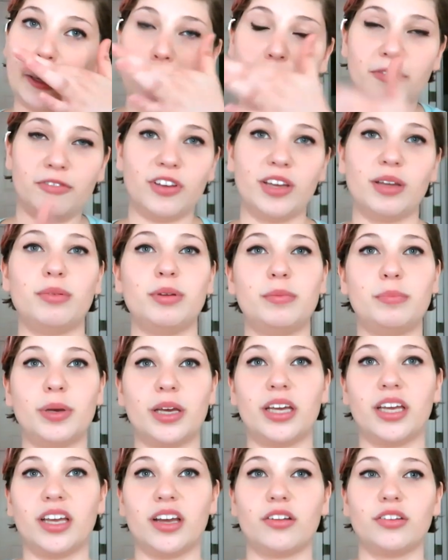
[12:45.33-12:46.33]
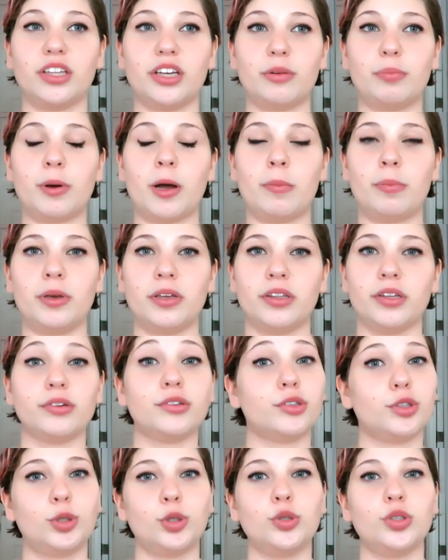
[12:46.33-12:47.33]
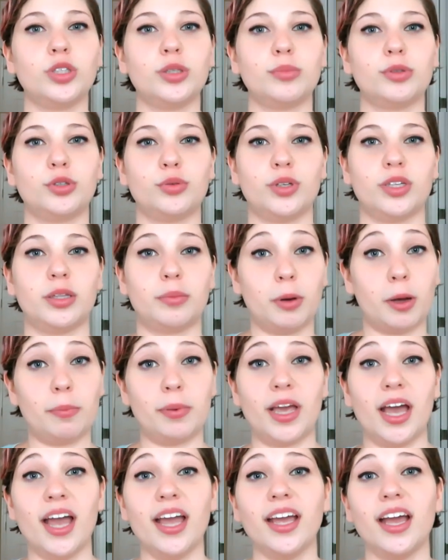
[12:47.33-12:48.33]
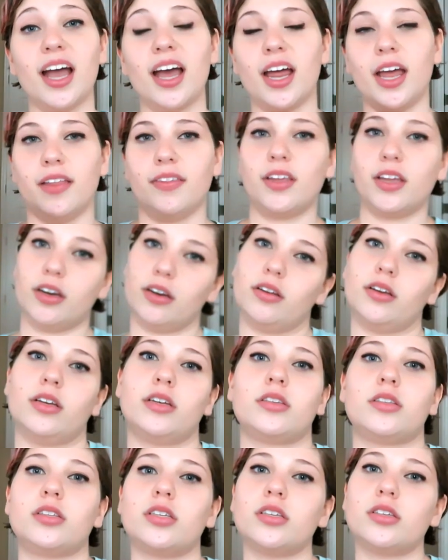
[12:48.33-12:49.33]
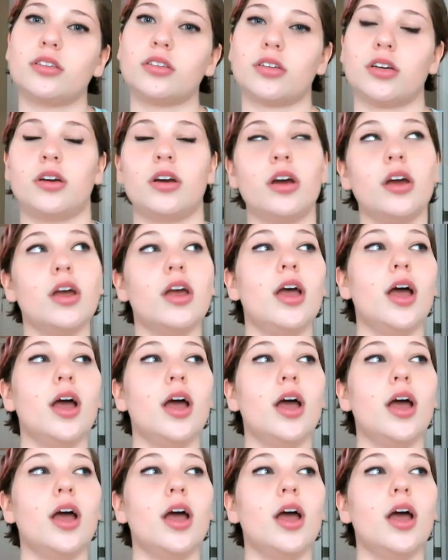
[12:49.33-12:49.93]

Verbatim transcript: a family picking out their puppy and they were choosing between the puppy I got and then his sister.